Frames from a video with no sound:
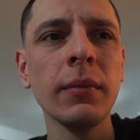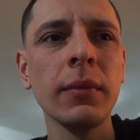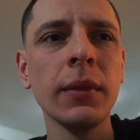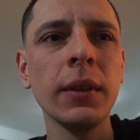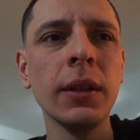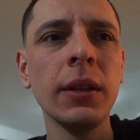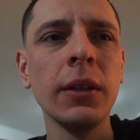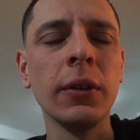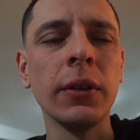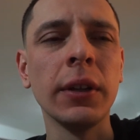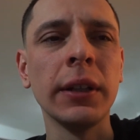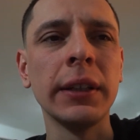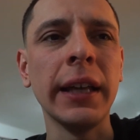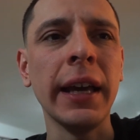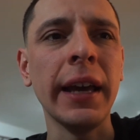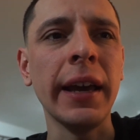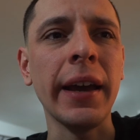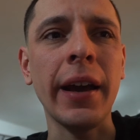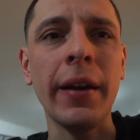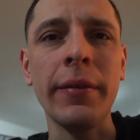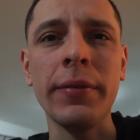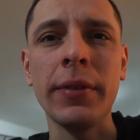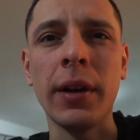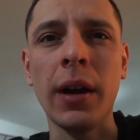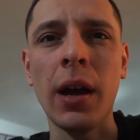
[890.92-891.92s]
that they
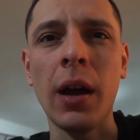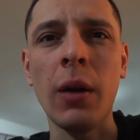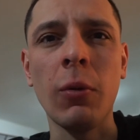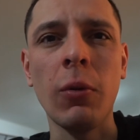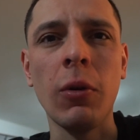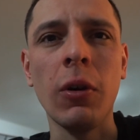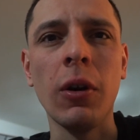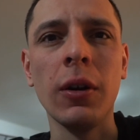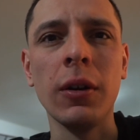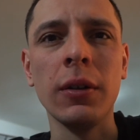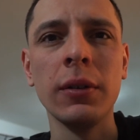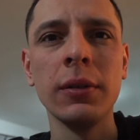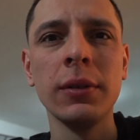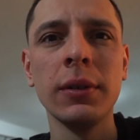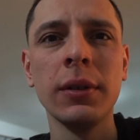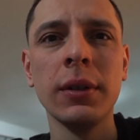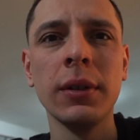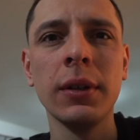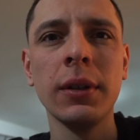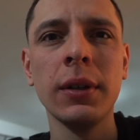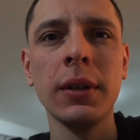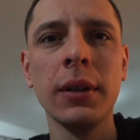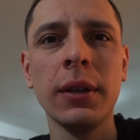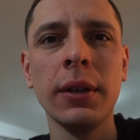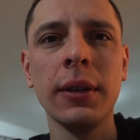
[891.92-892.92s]
have that I want.
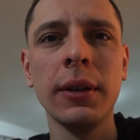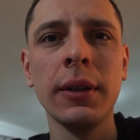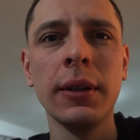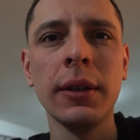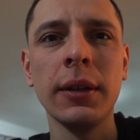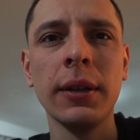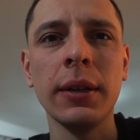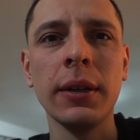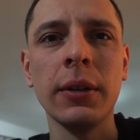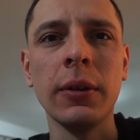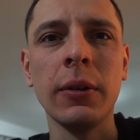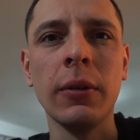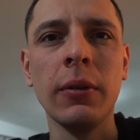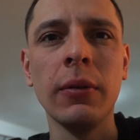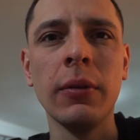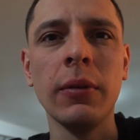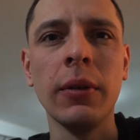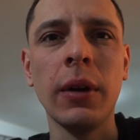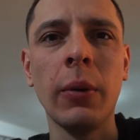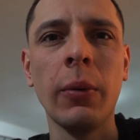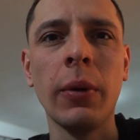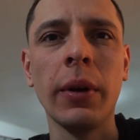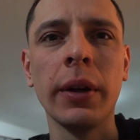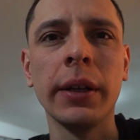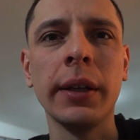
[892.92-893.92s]
You know,
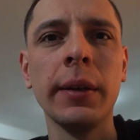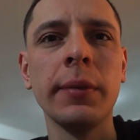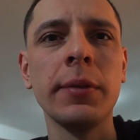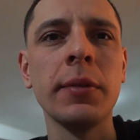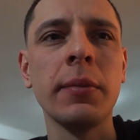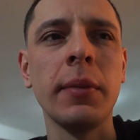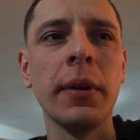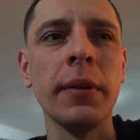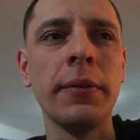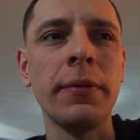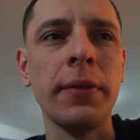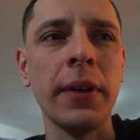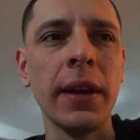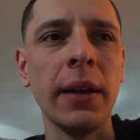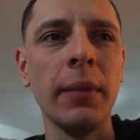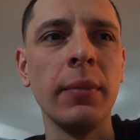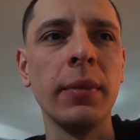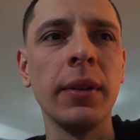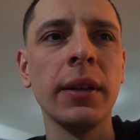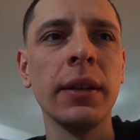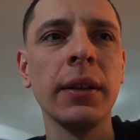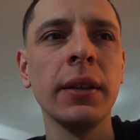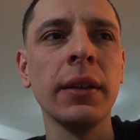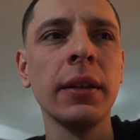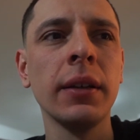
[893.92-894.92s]
I want to give to my
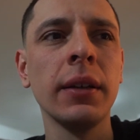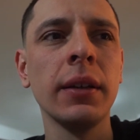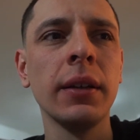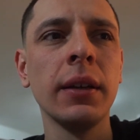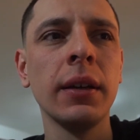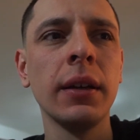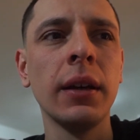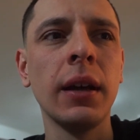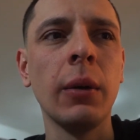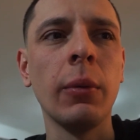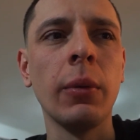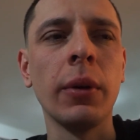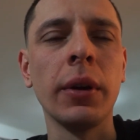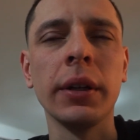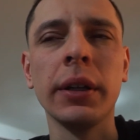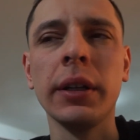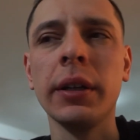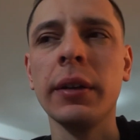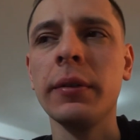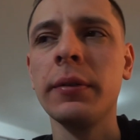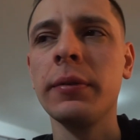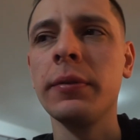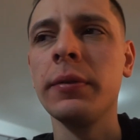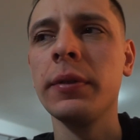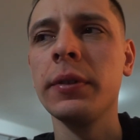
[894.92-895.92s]
family. I want to
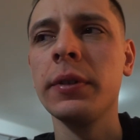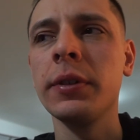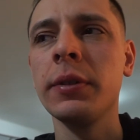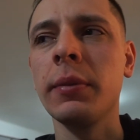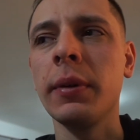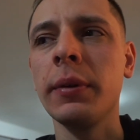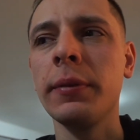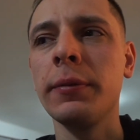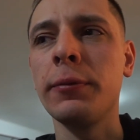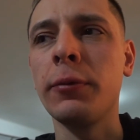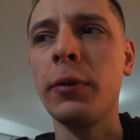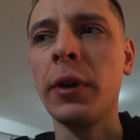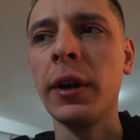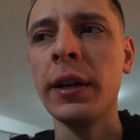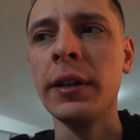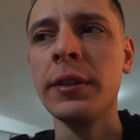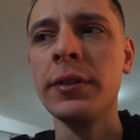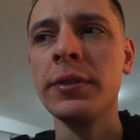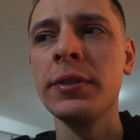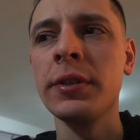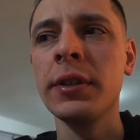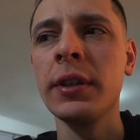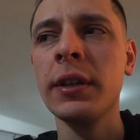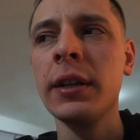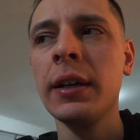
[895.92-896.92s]
give to my
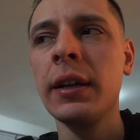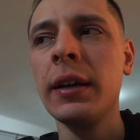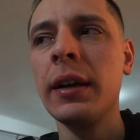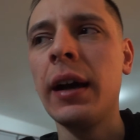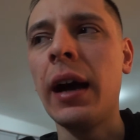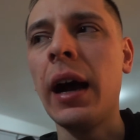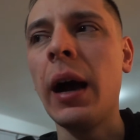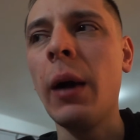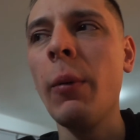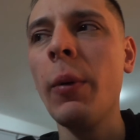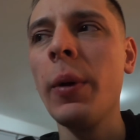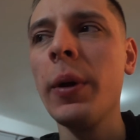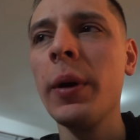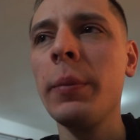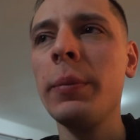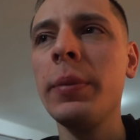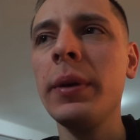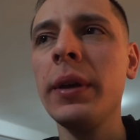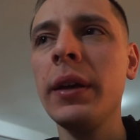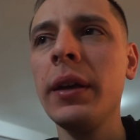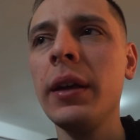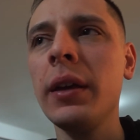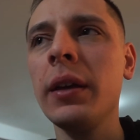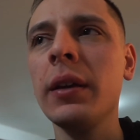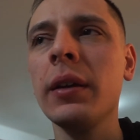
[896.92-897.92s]
friends. I want to
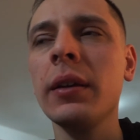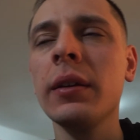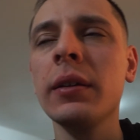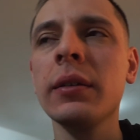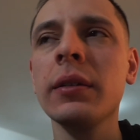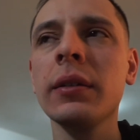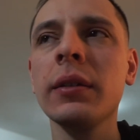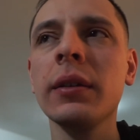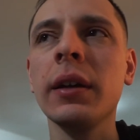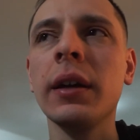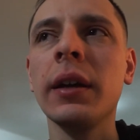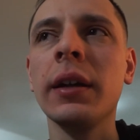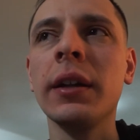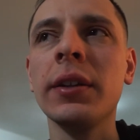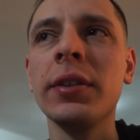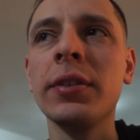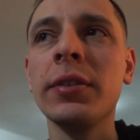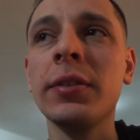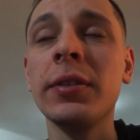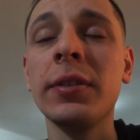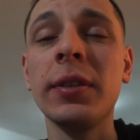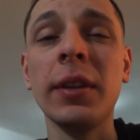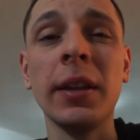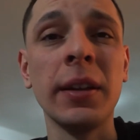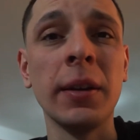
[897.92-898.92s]
be
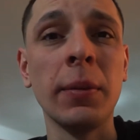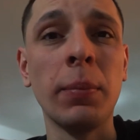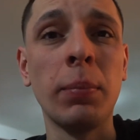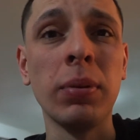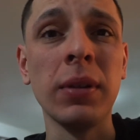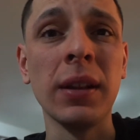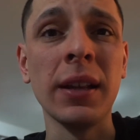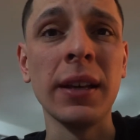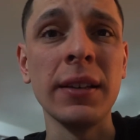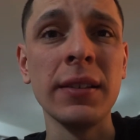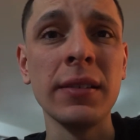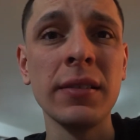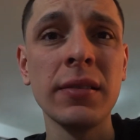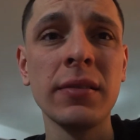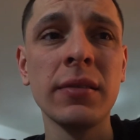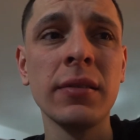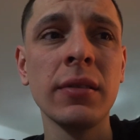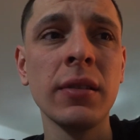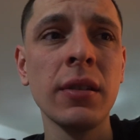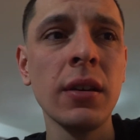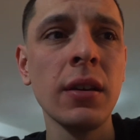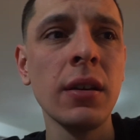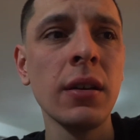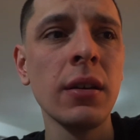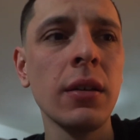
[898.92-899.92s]
in a place
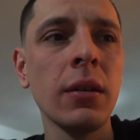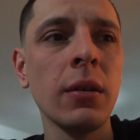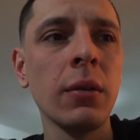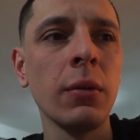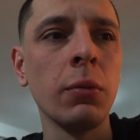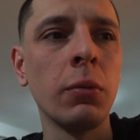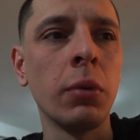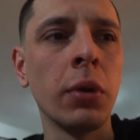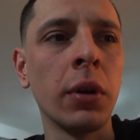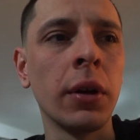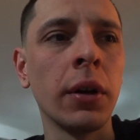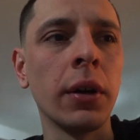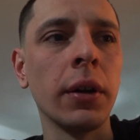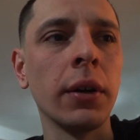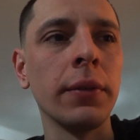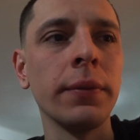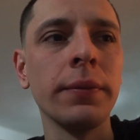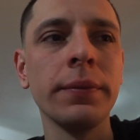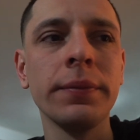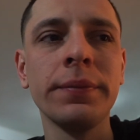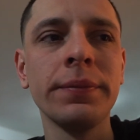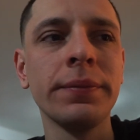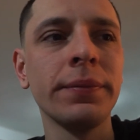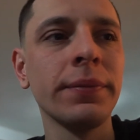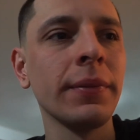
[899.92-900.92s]
where,
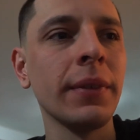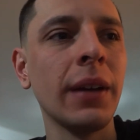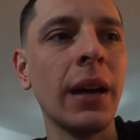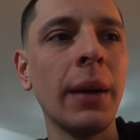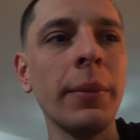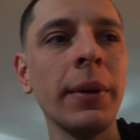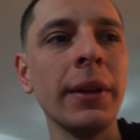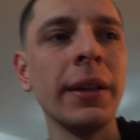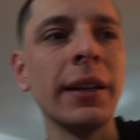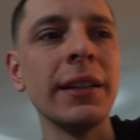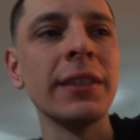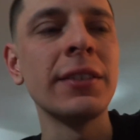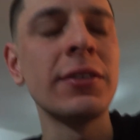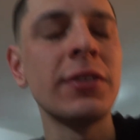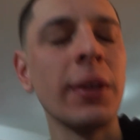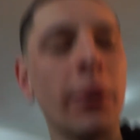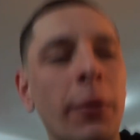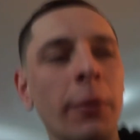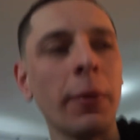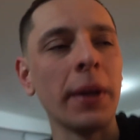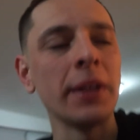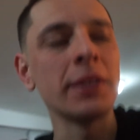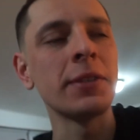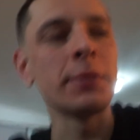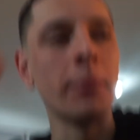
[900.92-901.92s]
I mean,
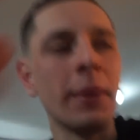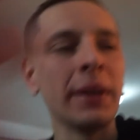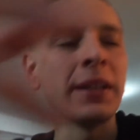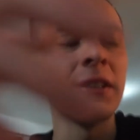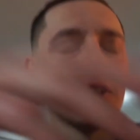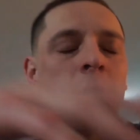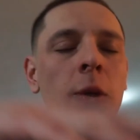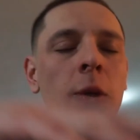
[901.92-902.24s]
it makes